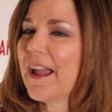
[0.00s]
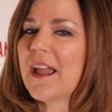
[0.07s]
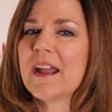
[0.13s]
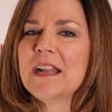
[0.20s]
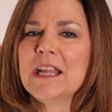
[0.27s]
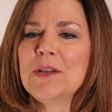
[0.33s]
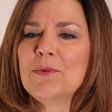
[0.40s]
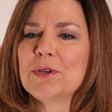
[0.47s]

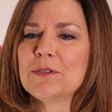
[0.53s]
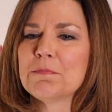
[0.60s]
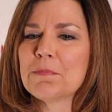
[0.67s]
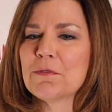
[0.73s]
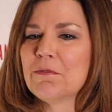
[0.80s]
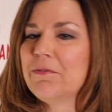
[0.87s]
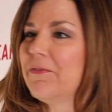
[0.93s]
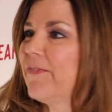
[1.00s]
and he was
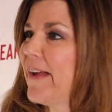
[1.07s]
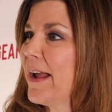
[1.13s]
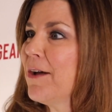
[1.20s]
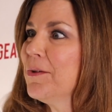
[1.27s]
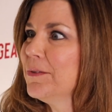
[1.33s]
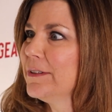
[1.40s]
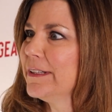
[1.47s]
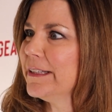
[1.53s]

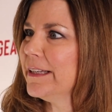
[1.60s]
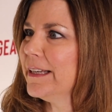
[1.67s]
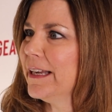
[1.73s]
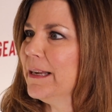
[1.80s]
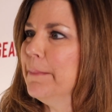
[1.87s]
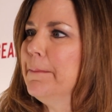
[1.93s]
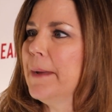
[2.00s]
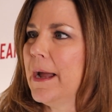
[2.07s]
profoundly
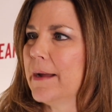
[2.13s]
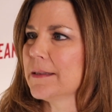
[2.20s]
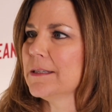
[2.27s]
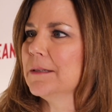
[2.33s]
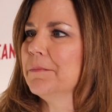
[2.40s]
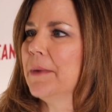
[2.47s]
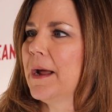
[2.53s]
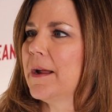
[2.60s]

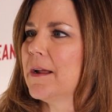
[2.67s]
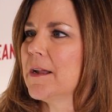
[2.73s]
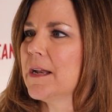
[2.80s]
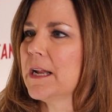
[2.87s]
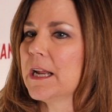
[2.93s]
impacted by it.